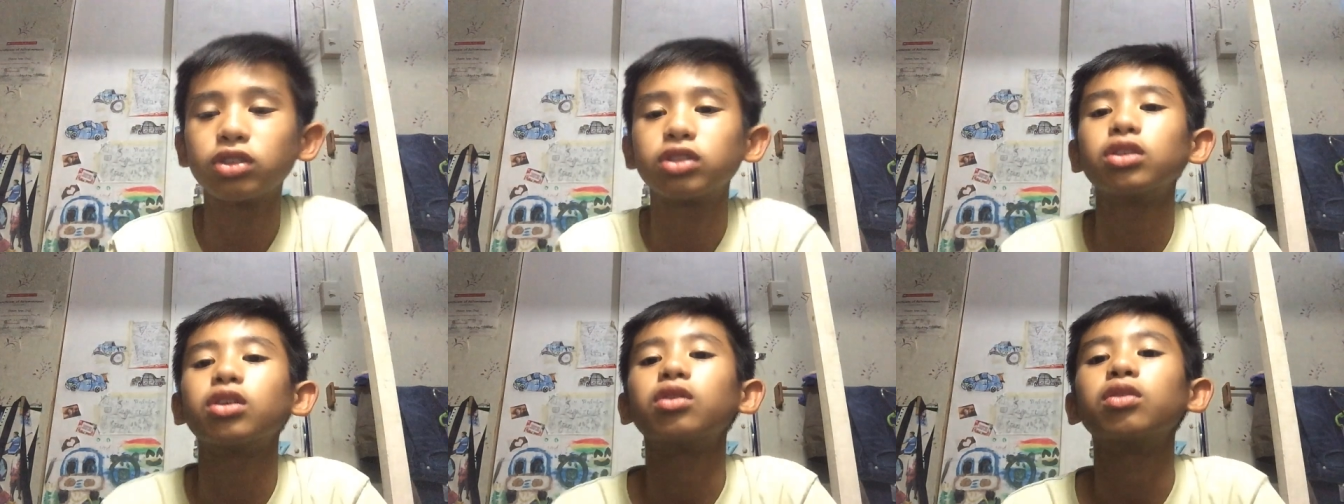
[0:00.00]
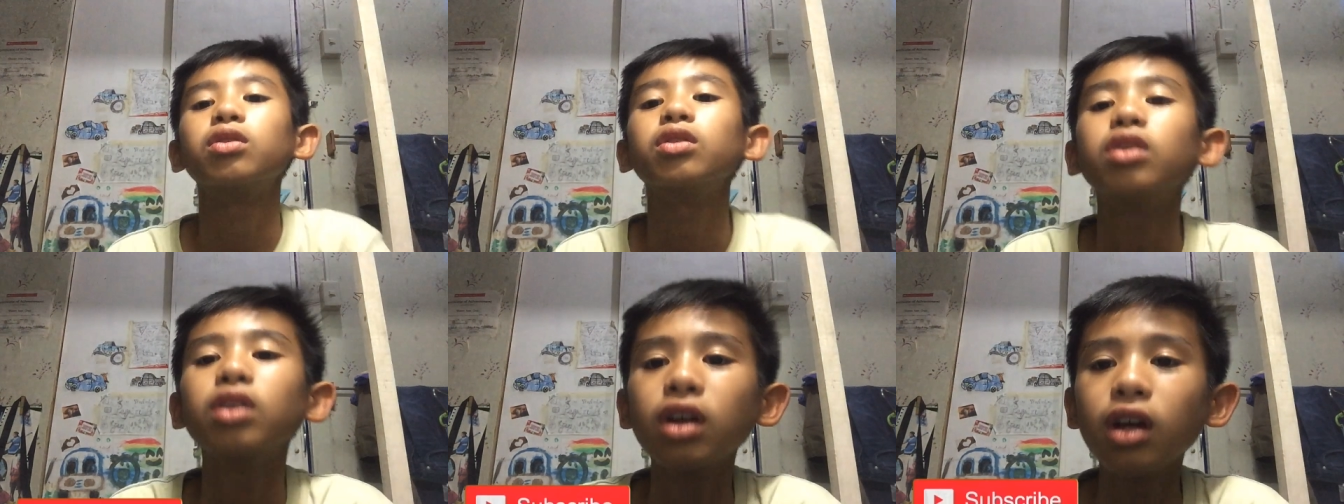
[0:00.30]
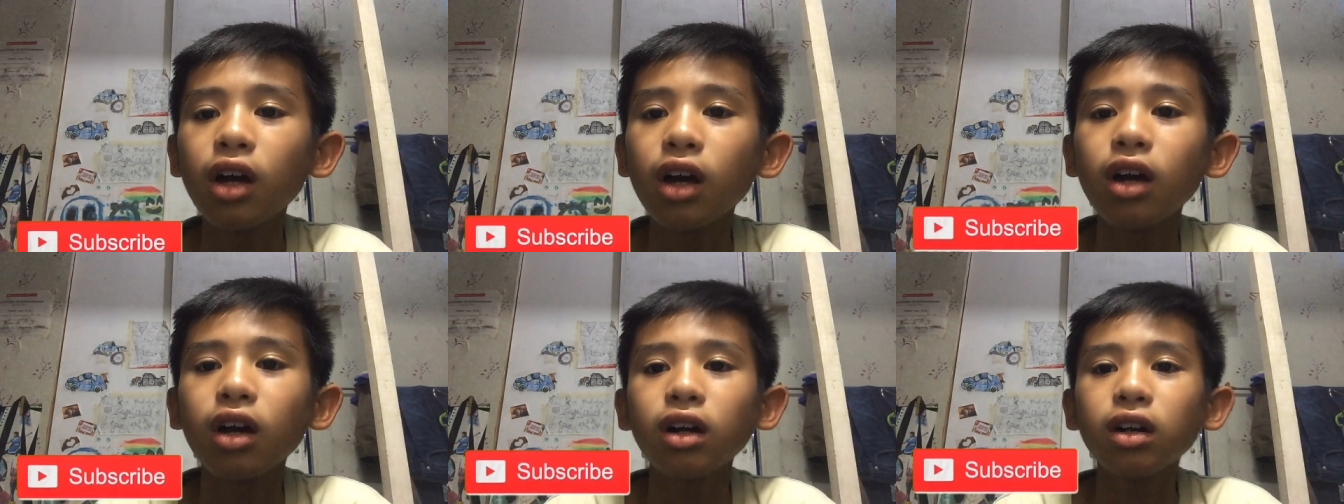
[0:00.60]
So
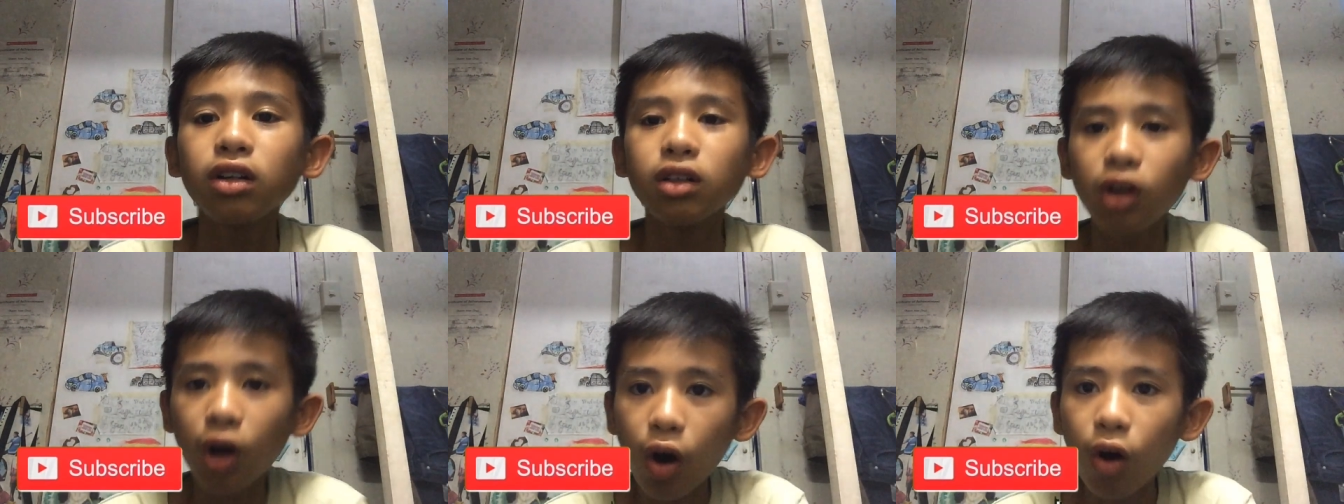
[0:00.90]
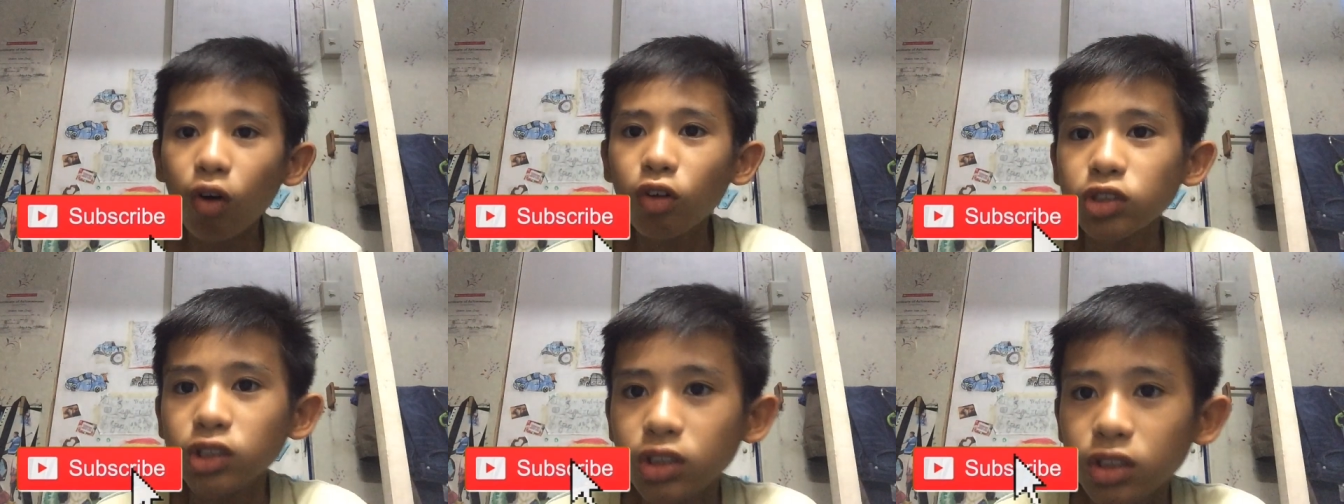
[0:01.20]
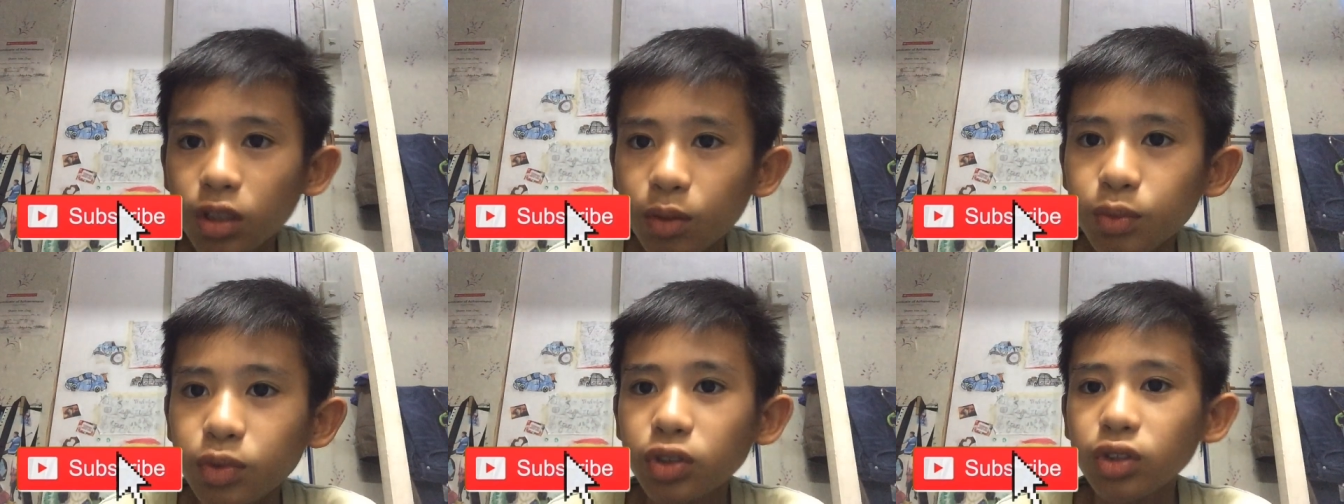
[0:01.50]
go
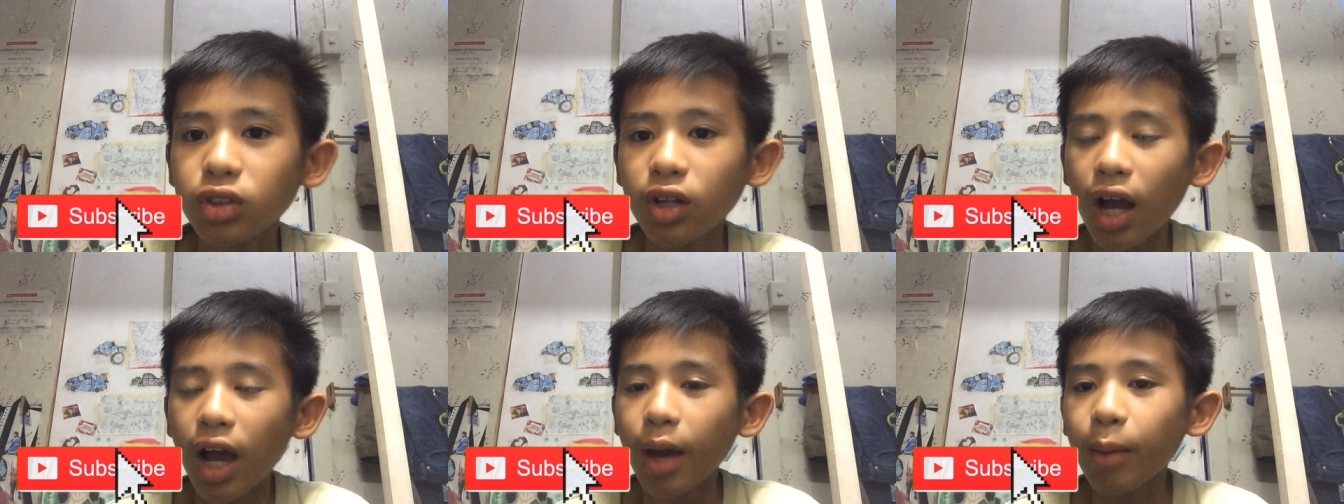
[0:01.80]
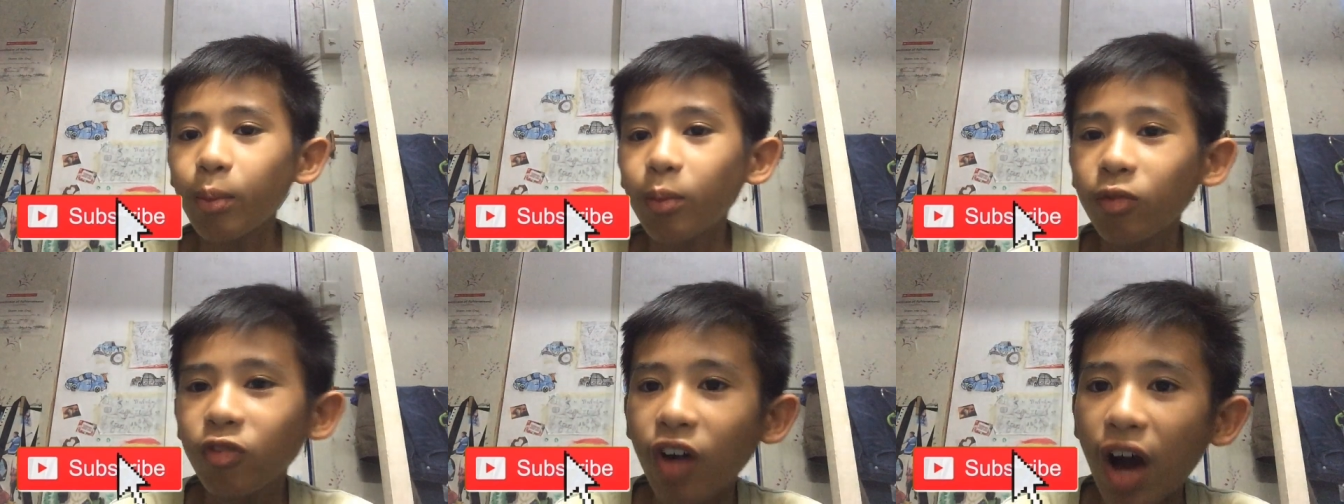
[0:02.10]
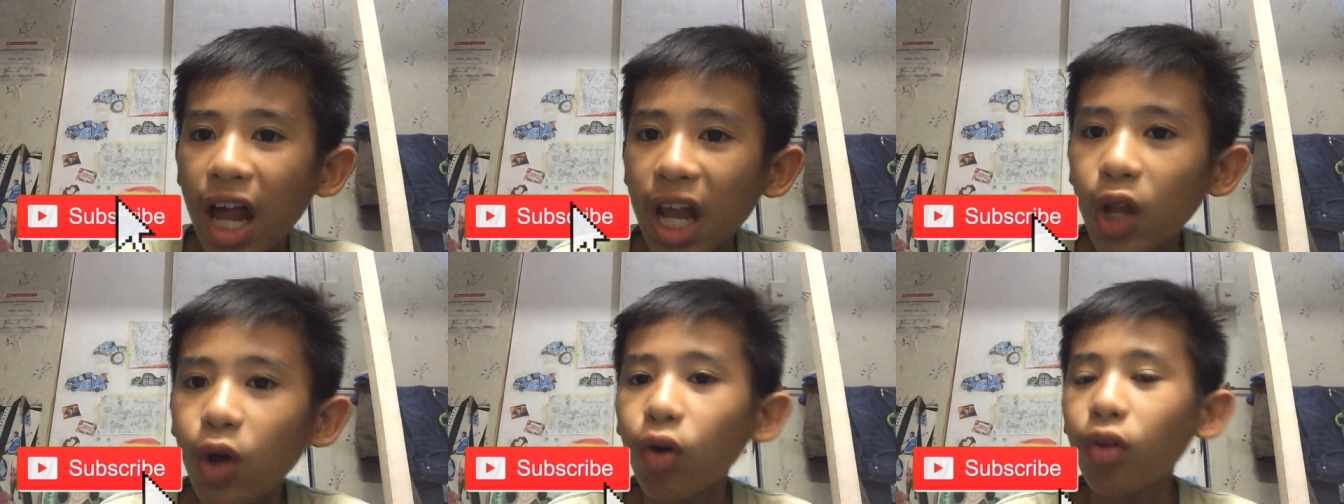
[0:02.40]
subscribe,
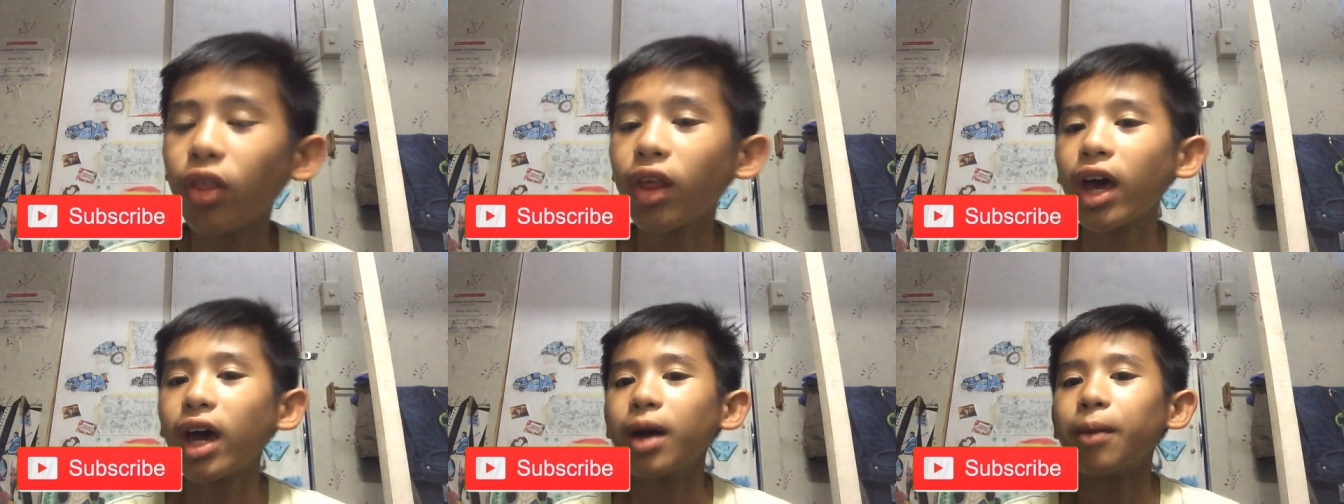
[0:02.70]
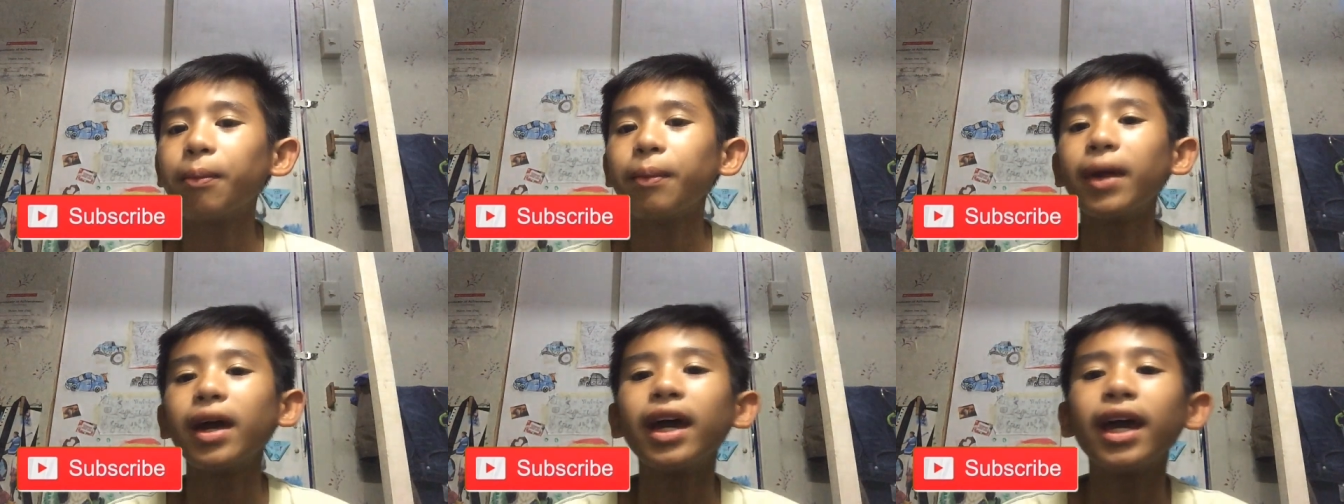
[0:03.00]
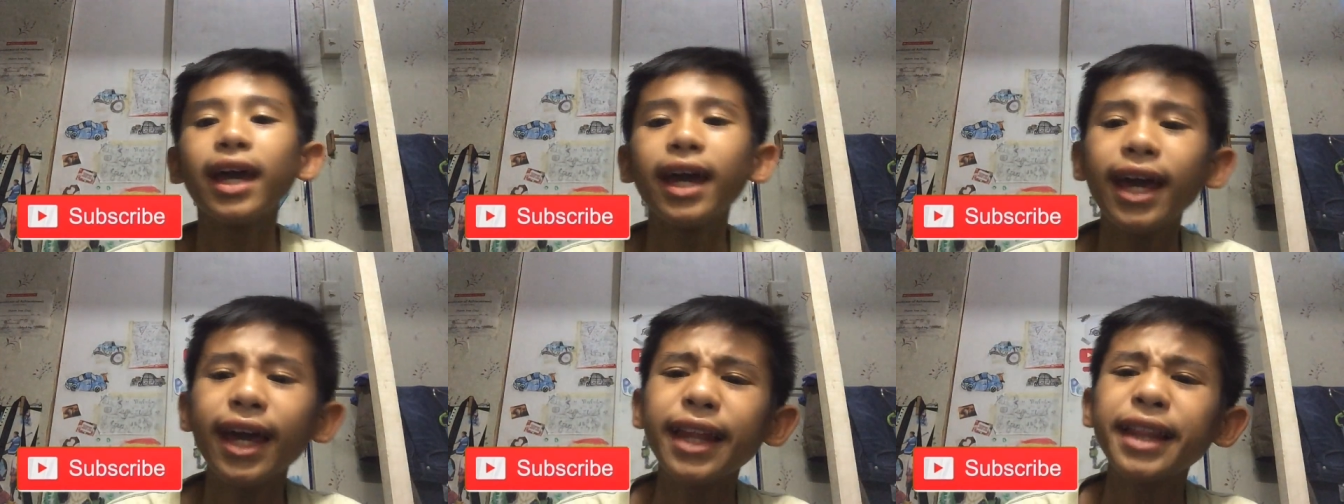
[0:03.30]
follow them,
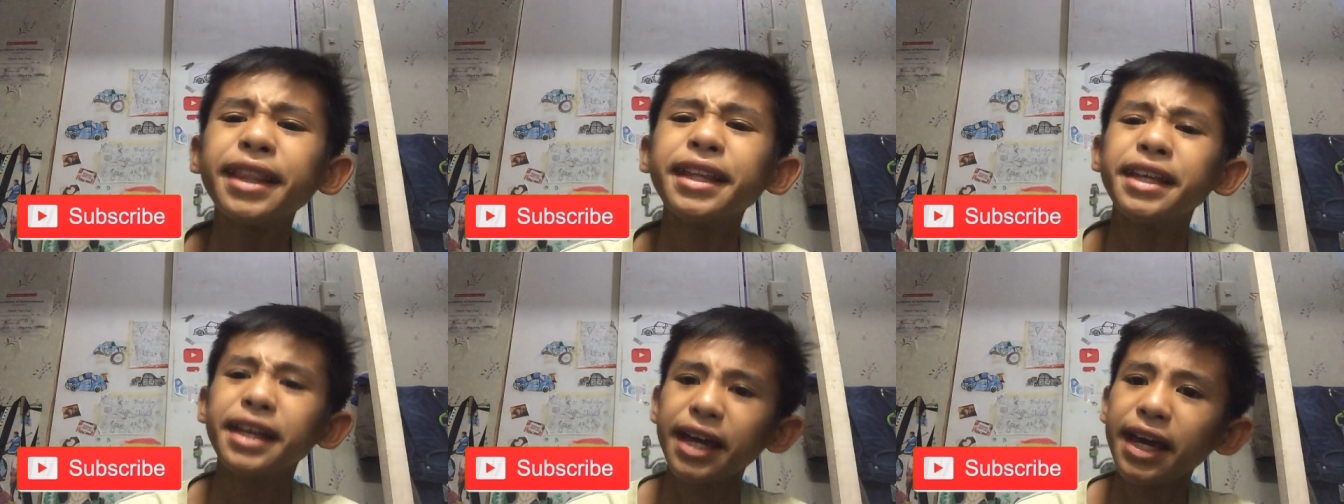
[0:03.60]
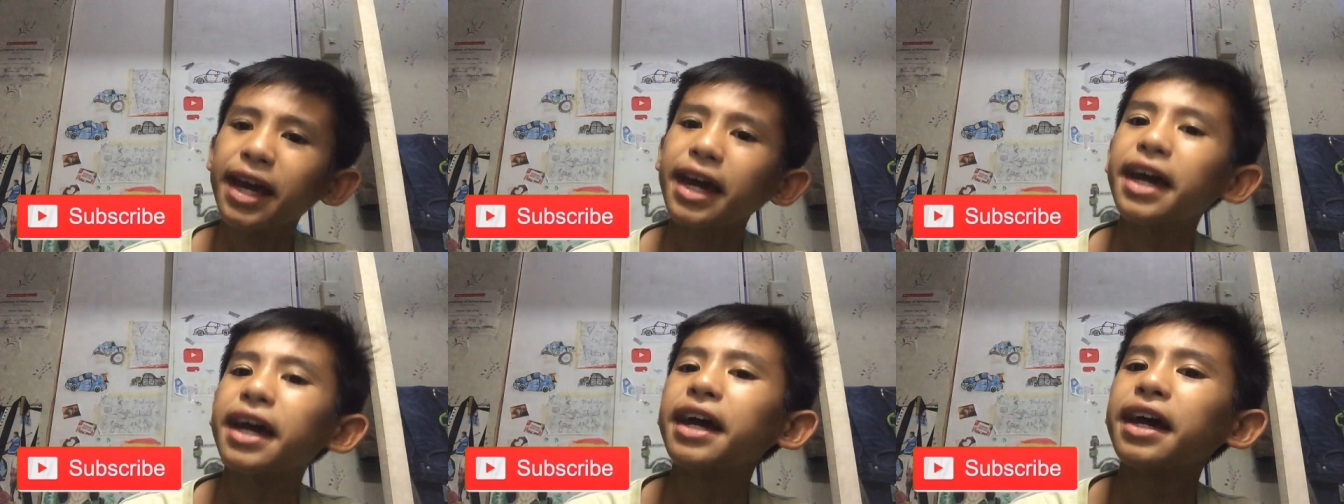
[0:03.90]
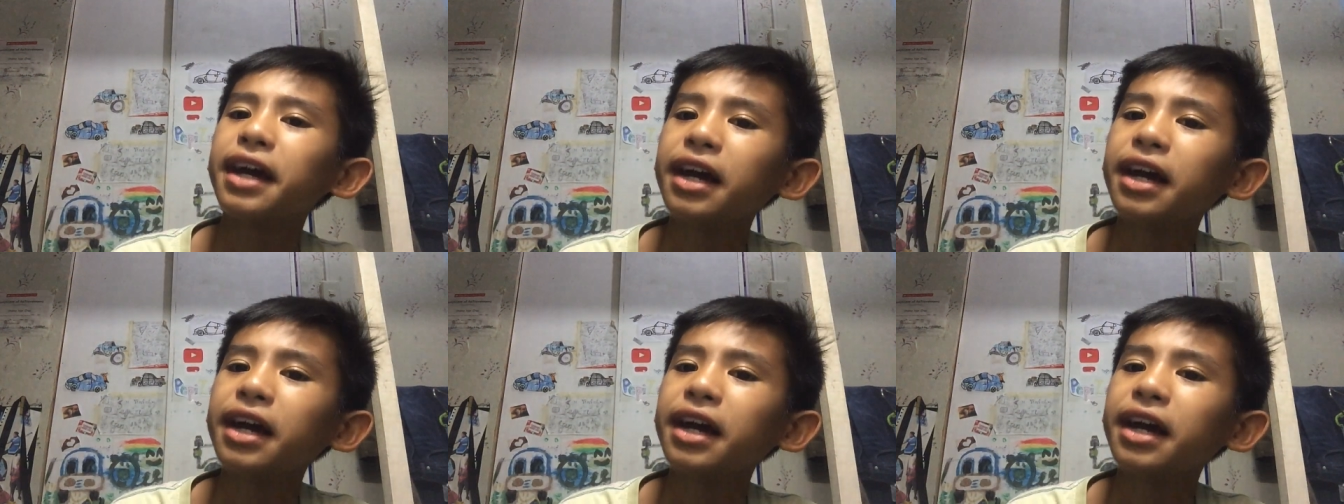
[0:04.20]
and yeah.